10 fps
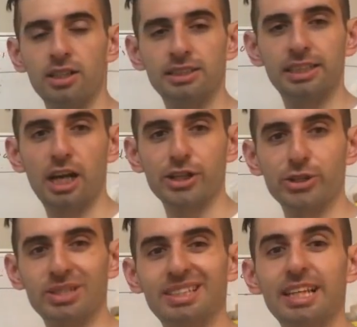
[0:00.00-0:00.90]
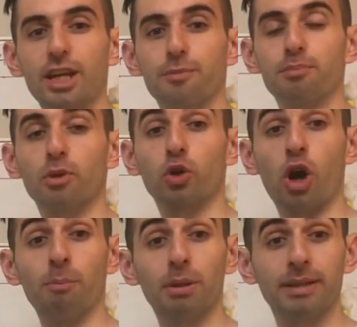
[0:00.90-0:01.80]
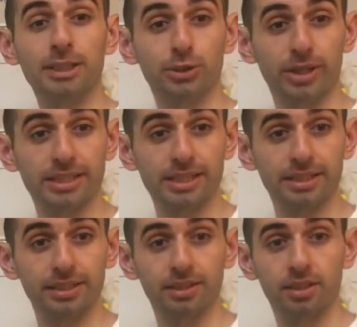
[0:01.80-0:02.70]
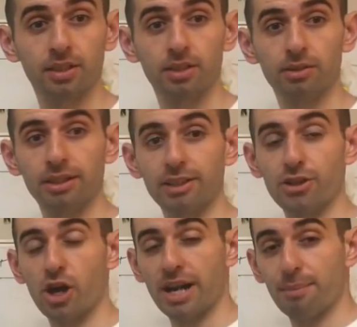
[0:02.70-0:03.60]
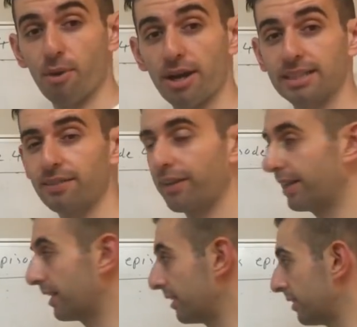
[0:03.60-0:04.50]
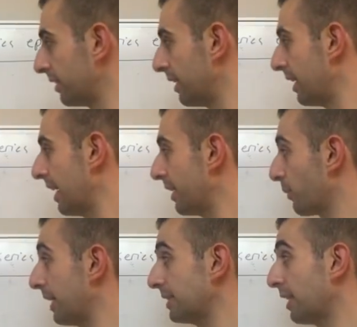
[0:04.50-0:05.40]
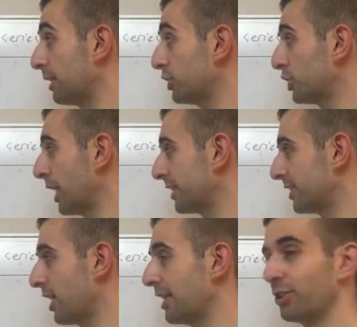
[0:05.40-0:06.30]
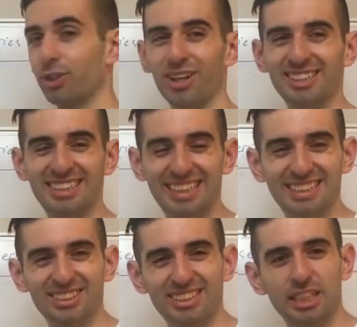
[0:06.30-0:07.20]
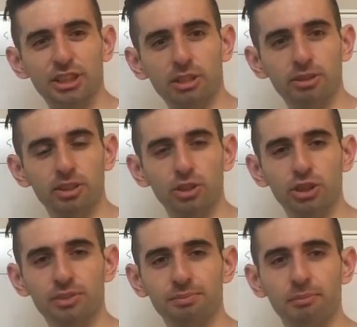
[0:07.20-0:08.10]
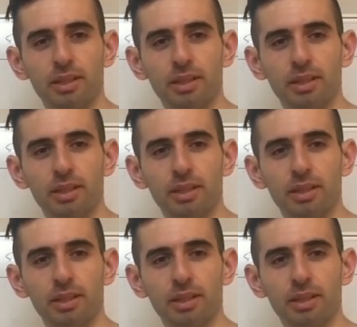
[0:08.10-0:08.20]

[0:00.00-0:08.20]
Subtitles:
See, I use the complementary identity, right? The 90 minus theta. And the reason I changed sine to cos is because that general solution